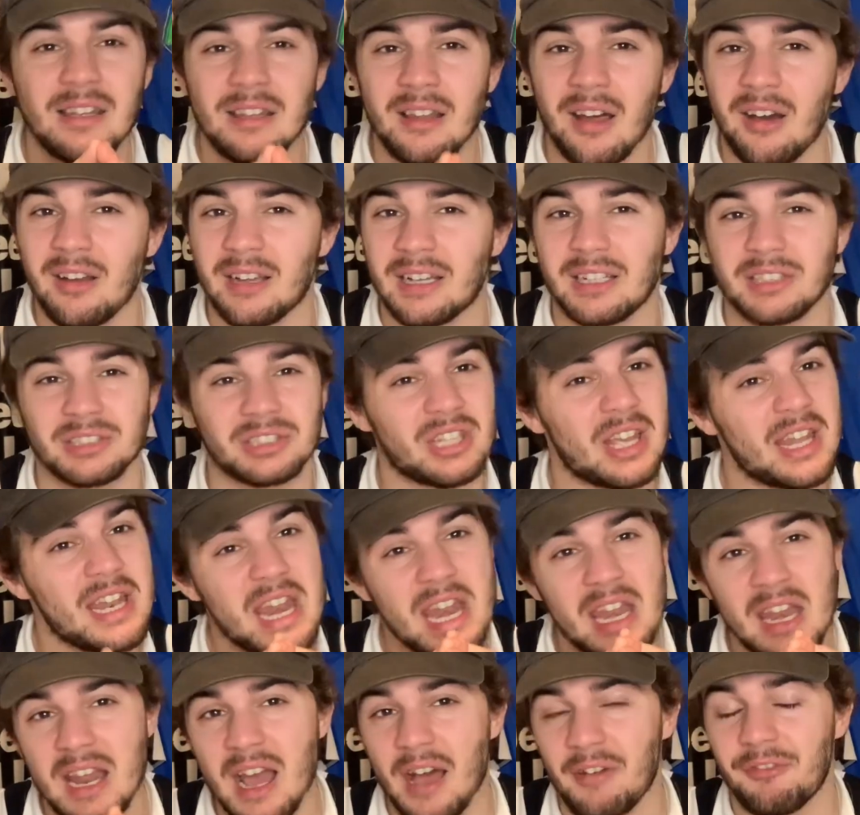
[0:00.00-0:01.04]
like I said,
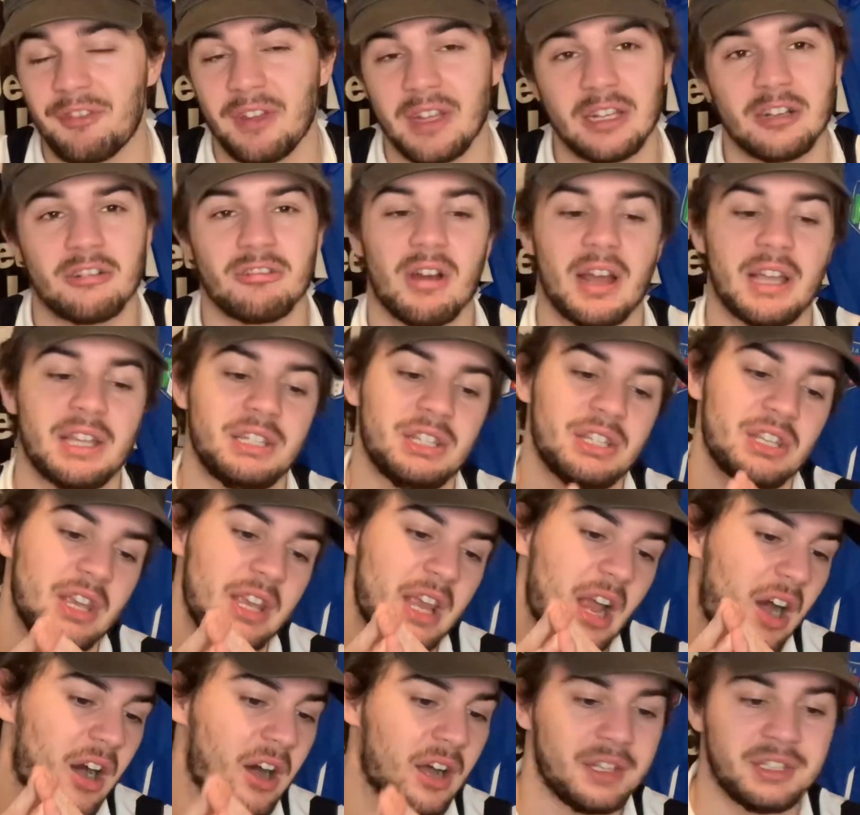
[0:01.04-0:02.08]
nothing crazy.
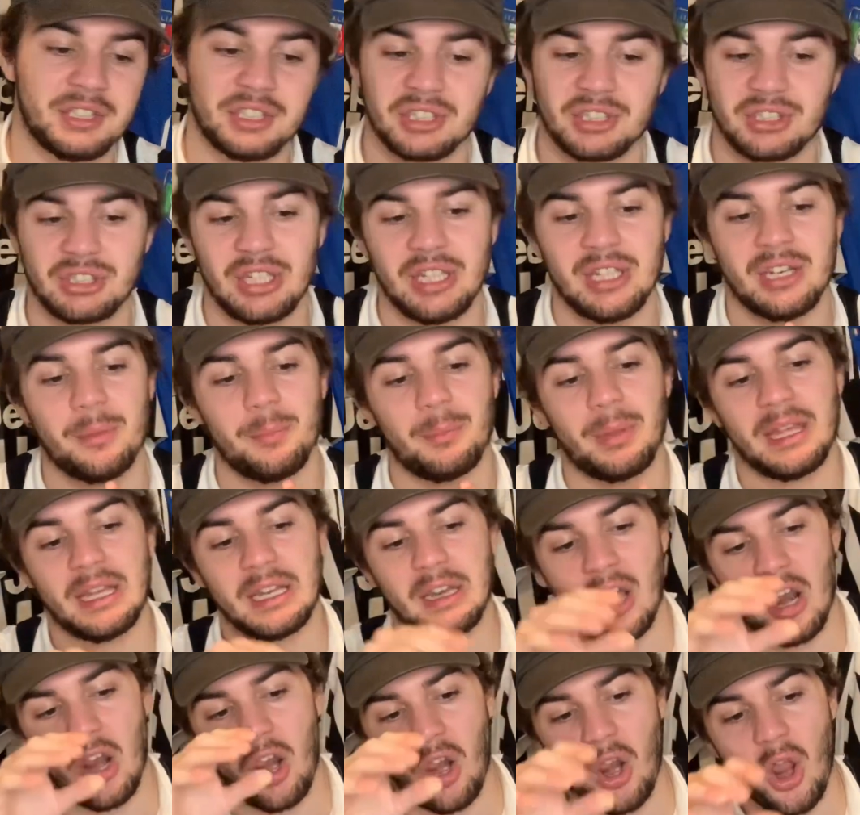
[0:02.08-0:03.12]
I just see them being
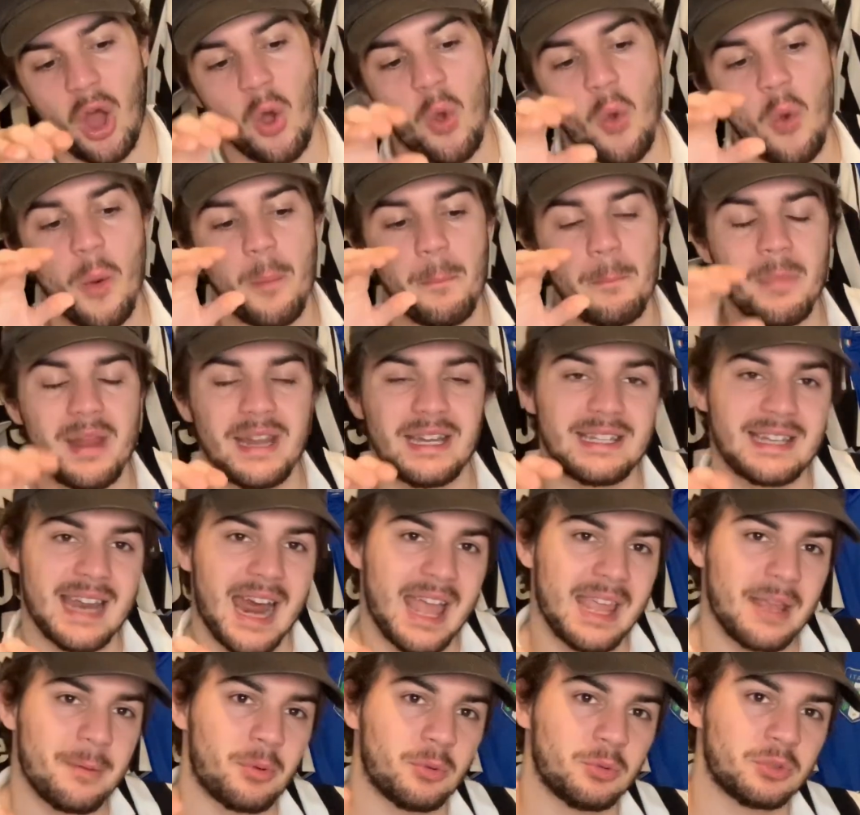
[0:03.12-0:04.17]
a low
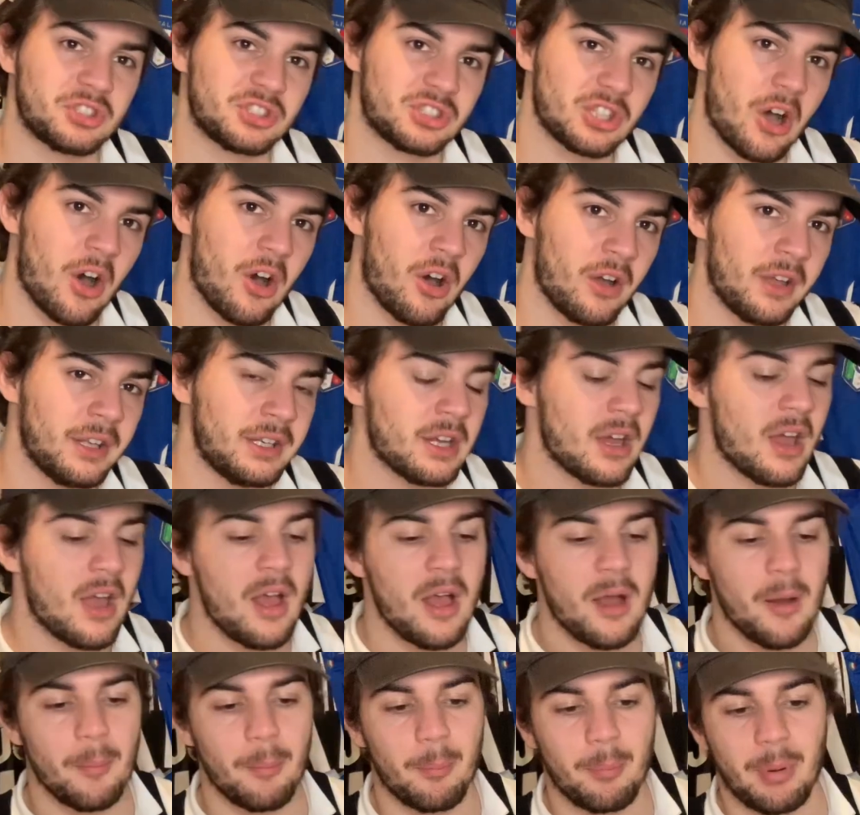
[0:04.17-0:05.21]
mid-table side.
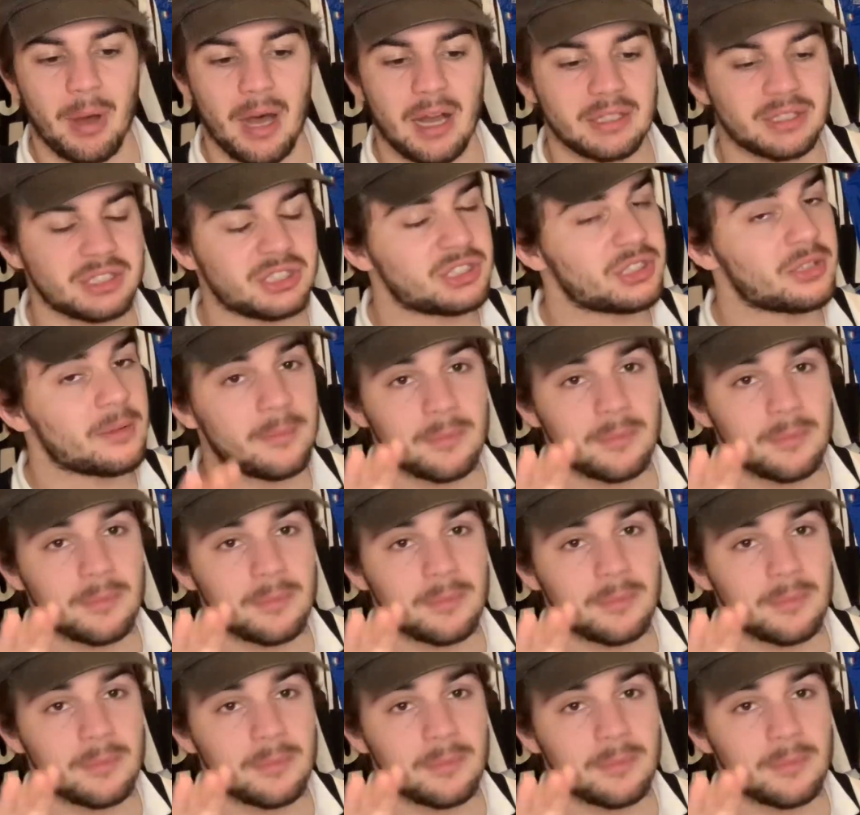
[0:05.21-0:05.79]
But